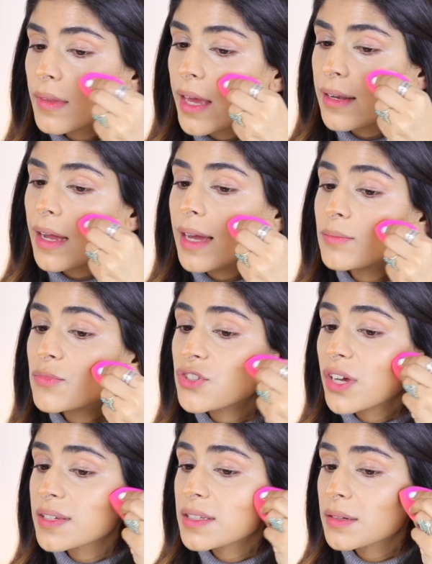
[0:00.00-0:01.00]
And I'm
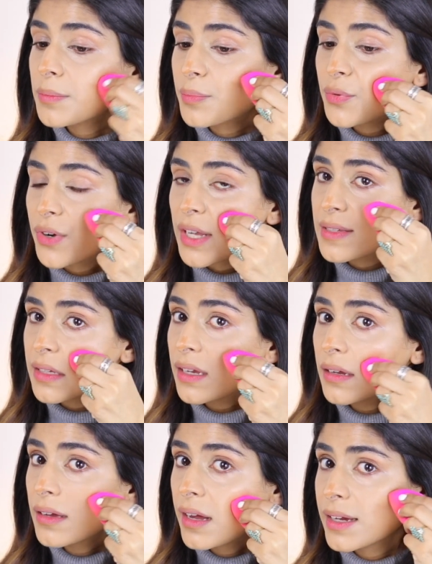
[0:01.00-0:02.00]
just
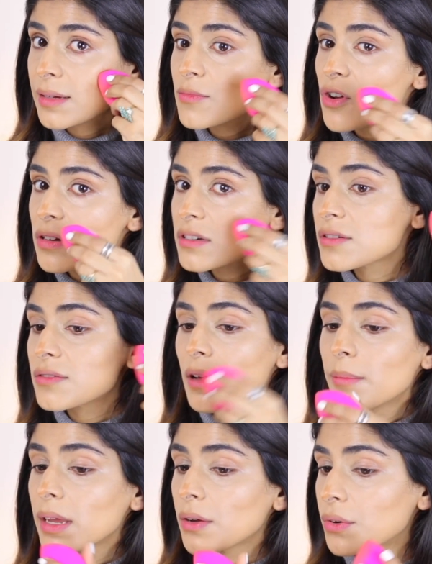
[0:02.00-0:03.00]
pressing, I am not
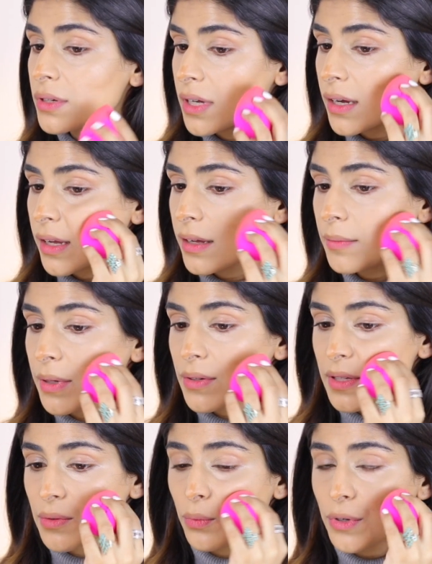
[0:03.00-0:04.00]
rubbing or tugging,
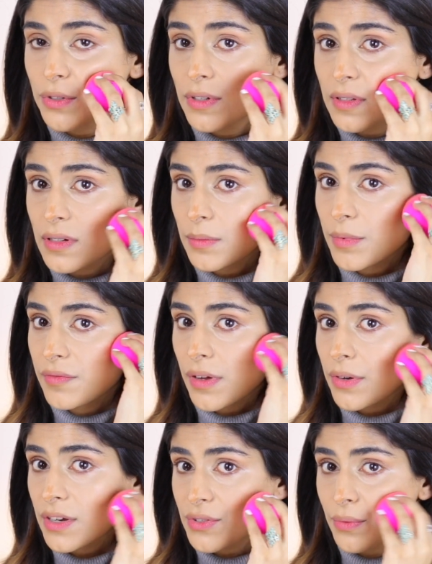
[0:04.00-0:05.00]
because I don't want to disturb the
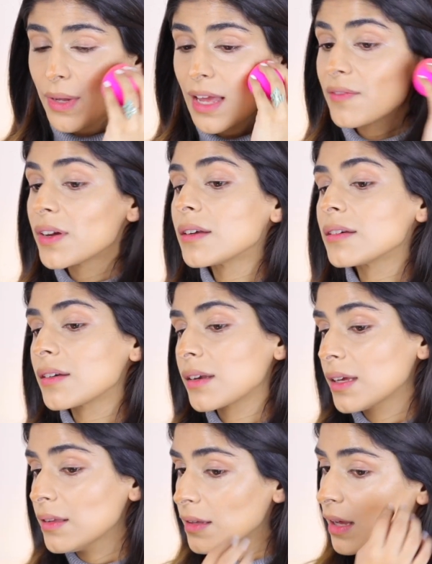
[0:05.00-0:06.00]
foundation we have
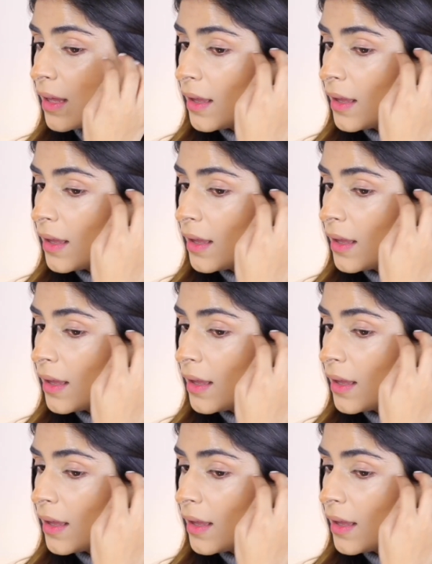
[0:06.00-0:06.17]
underneath.